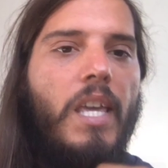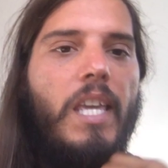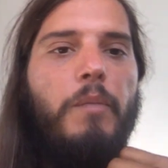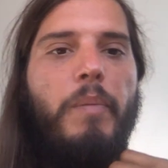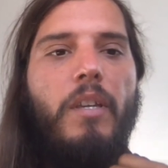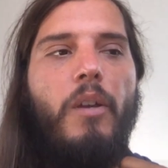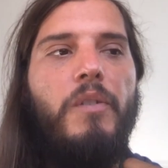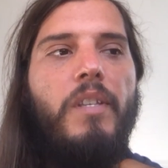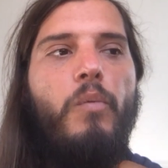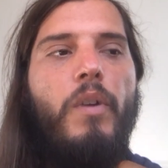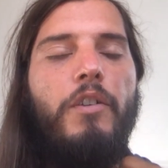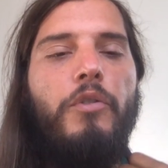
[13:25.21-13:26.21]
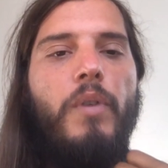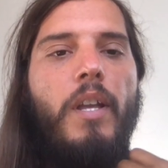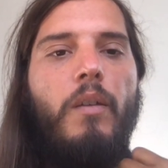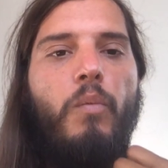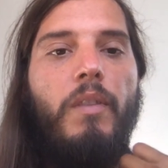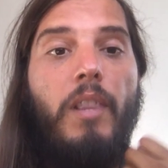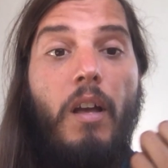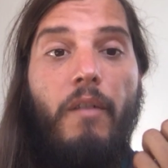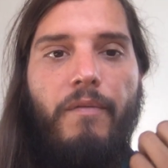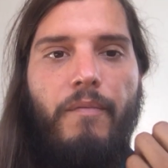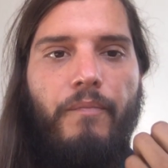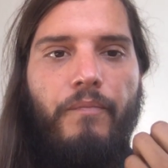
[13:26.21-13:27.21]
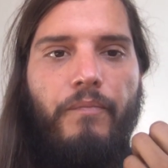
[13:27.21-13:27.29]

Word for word: is because they were created with love.